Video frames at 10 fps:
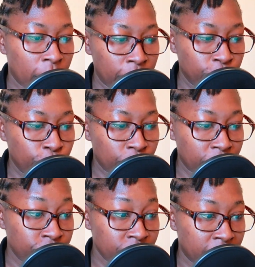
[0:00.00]
your
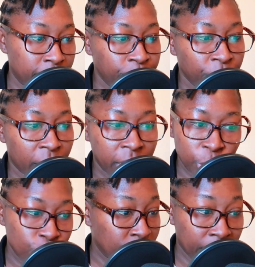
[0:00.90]
career
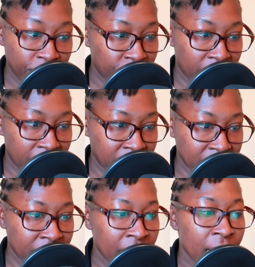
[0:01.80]
into something
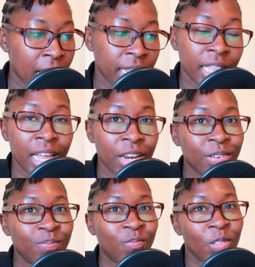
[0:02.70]
else. And
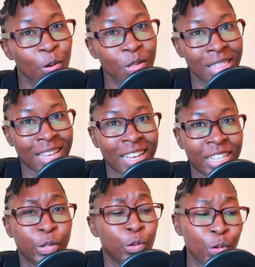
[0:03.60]
then the good thing
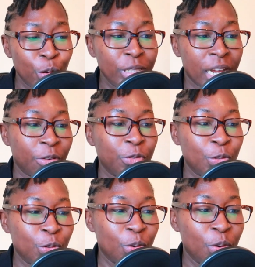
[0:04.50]
is you don't have
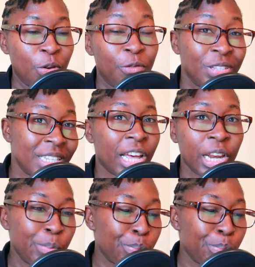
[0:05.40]
to physically